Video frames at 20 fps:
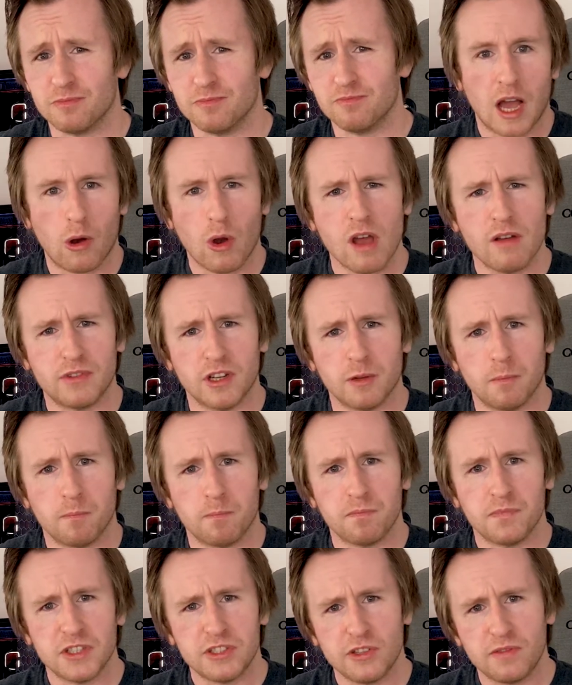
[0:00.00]
However,
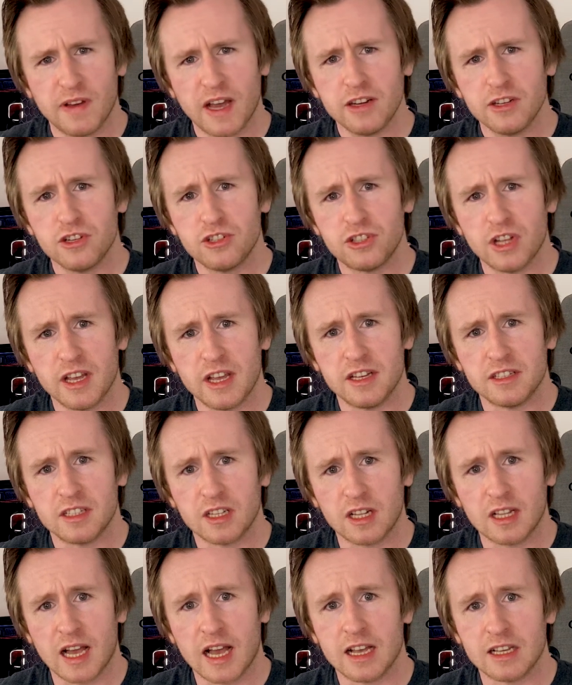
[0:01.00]
this advantage that
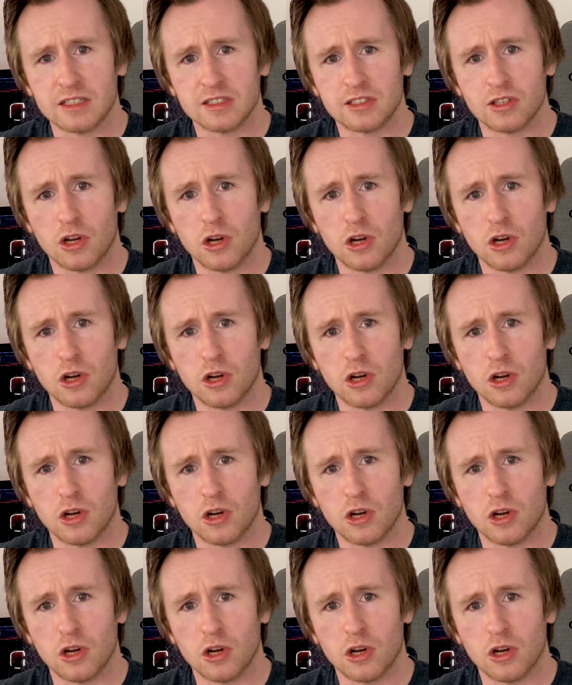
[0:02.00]
Intel has